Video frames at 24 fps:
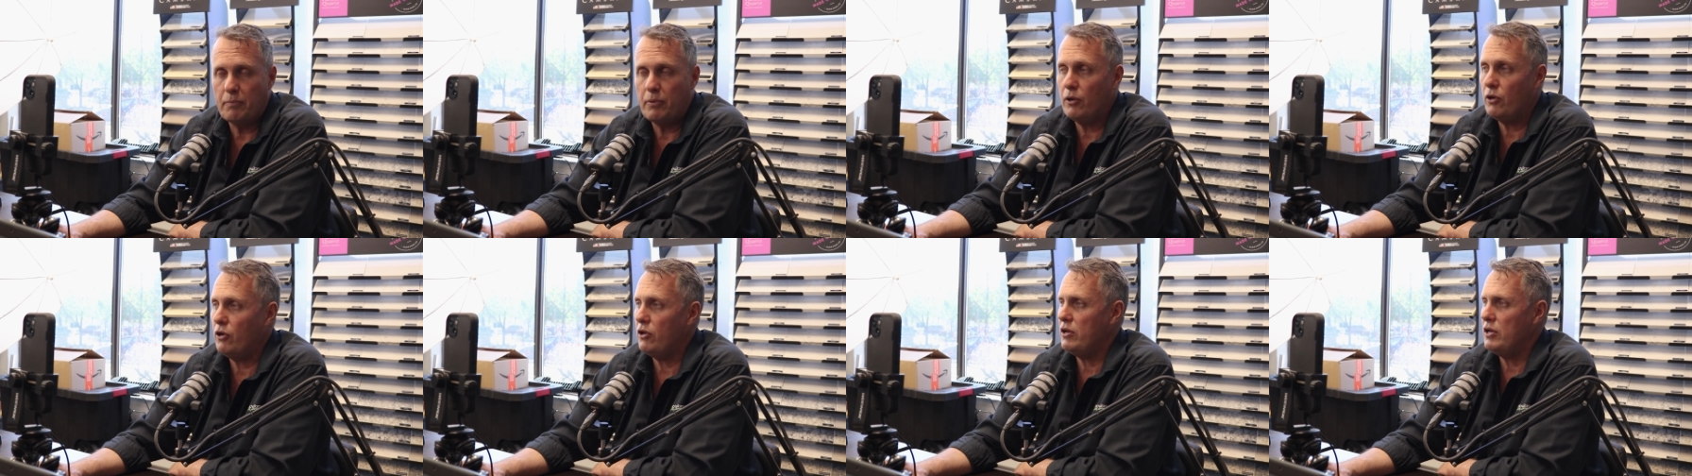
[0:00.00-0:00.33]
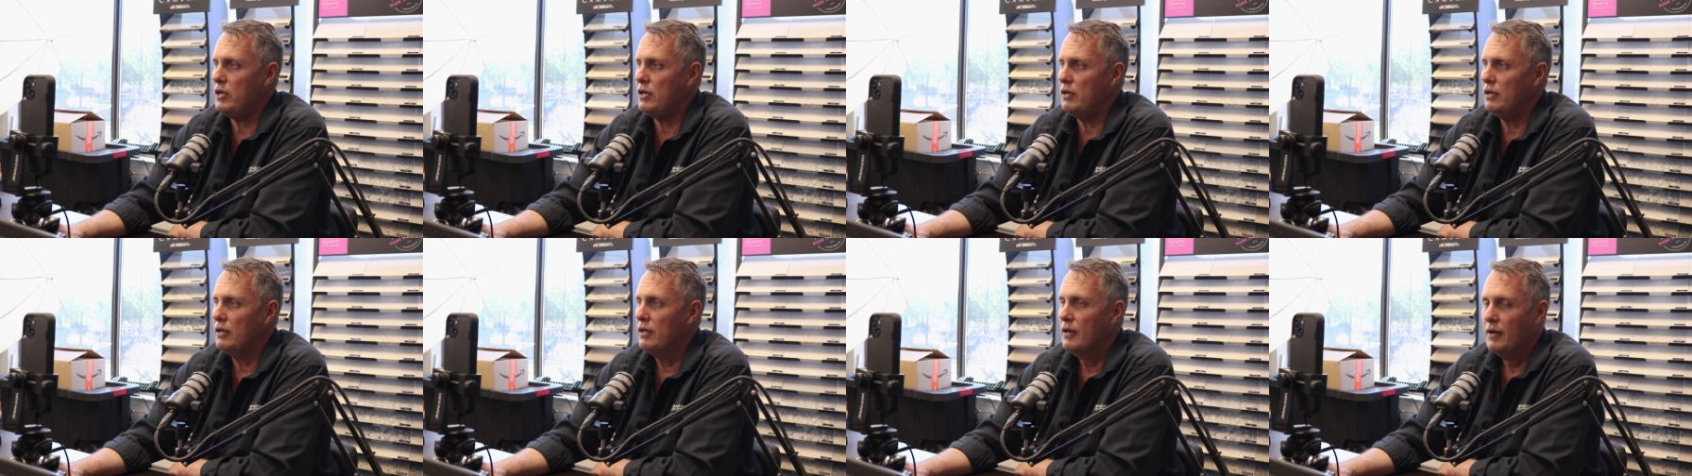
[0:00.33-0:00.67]

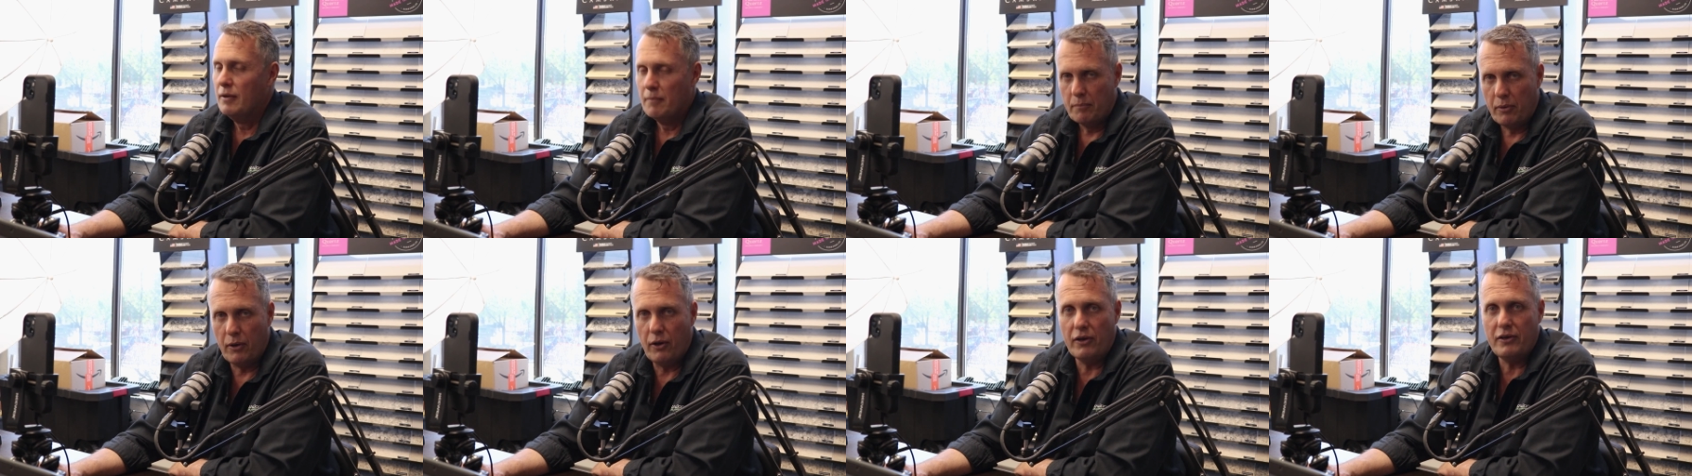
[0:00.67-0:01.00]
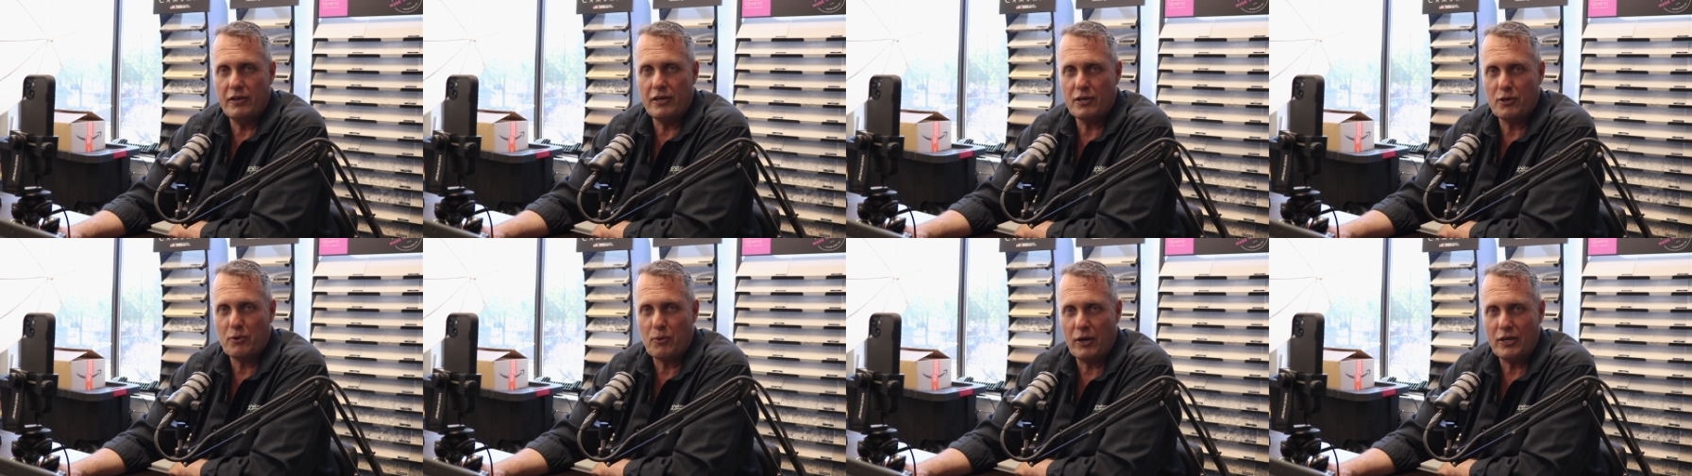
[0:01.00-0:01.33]
pertinent
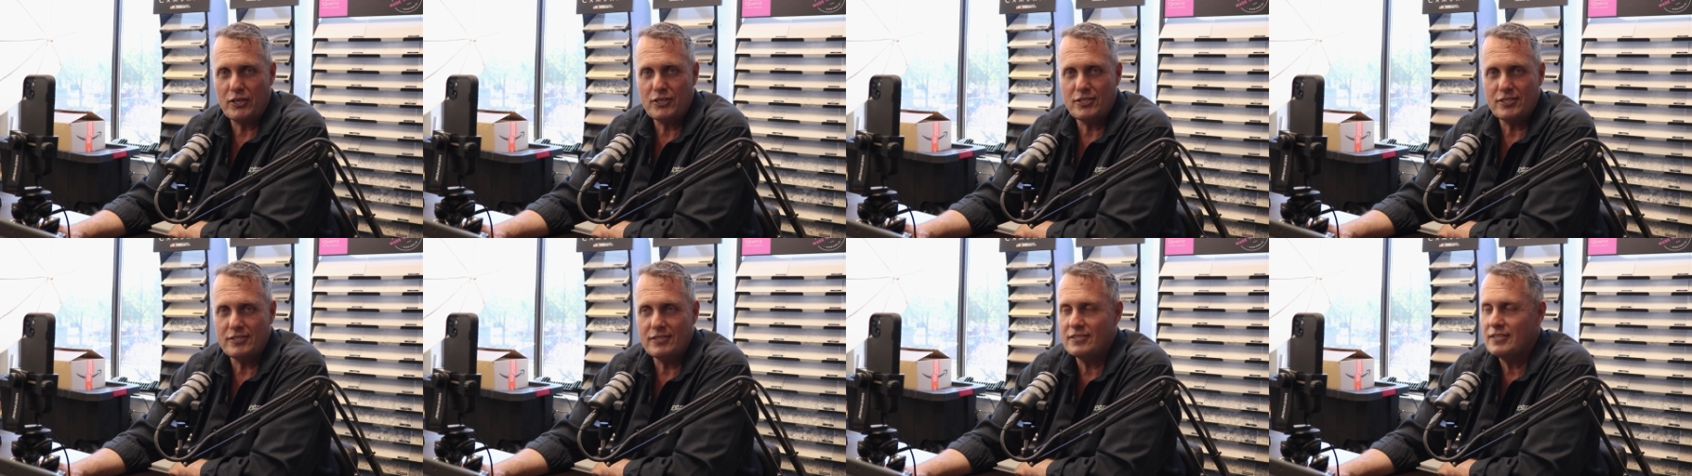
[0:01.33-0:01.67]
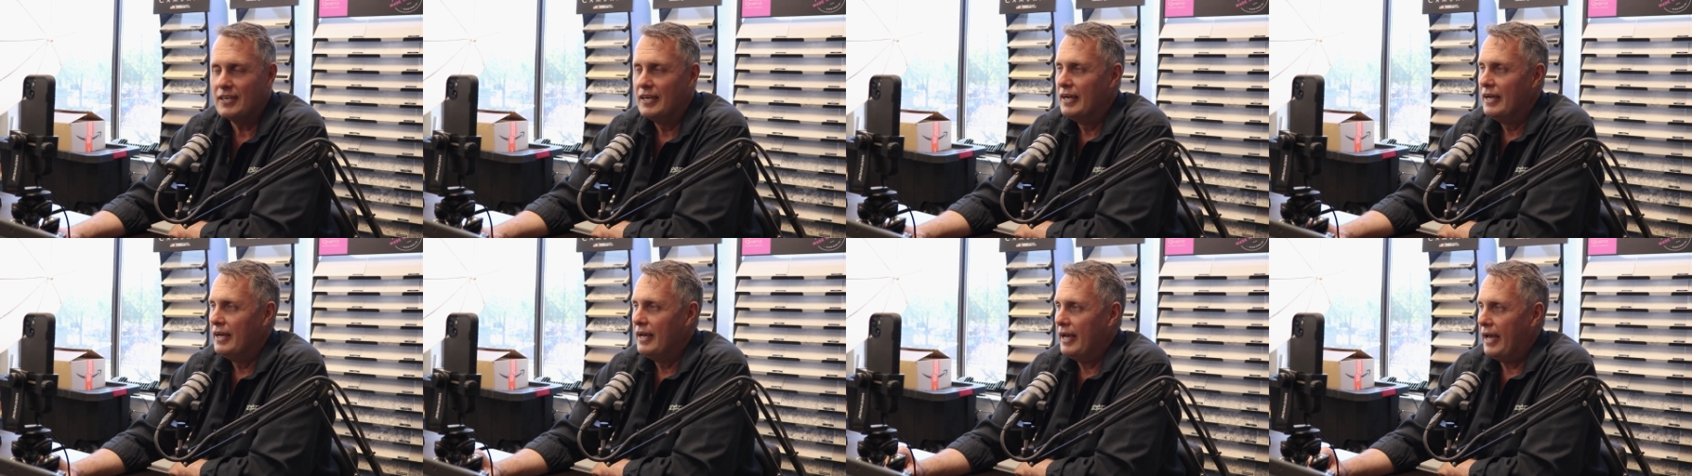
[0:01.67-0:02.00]
pertinent questions.